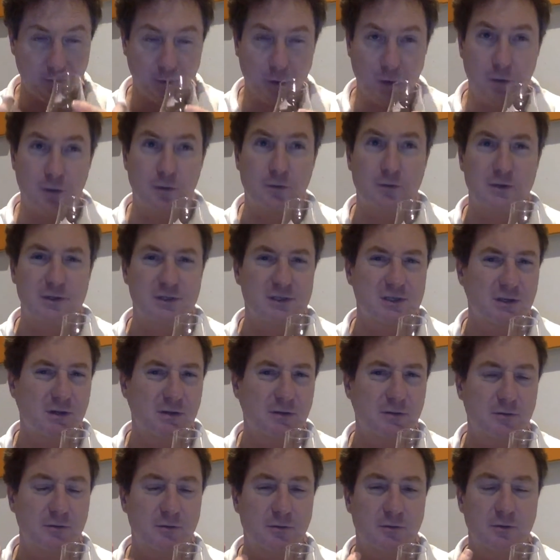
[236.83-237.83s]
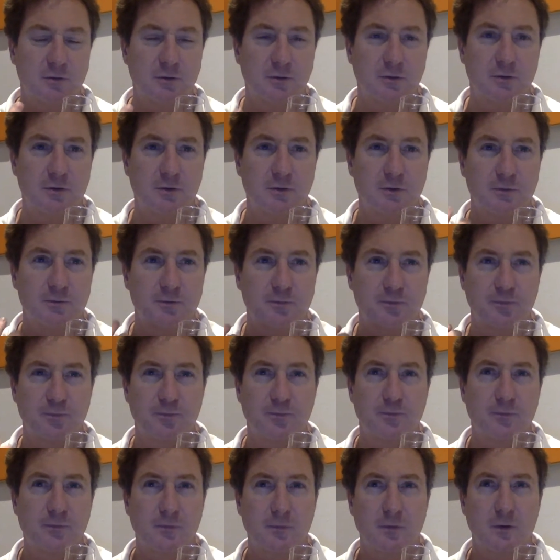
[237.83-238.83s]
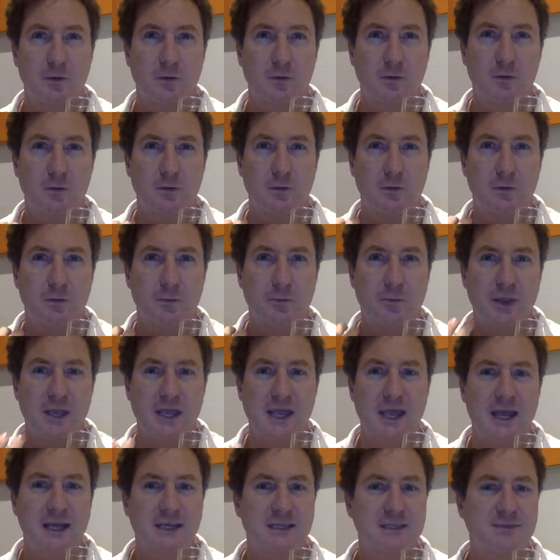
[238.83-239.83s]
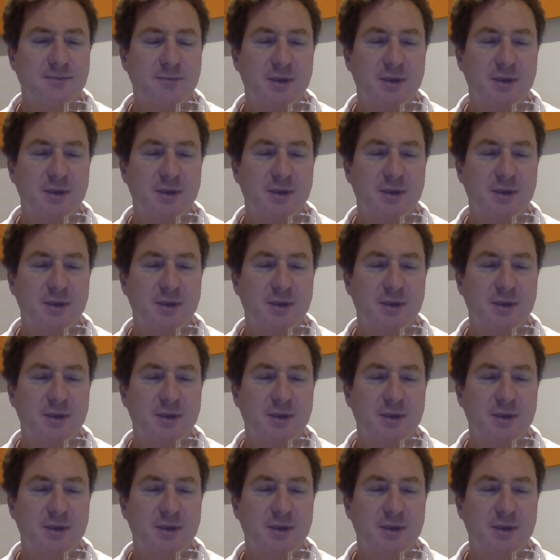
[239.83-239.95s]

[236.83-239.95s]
Oloroso or PX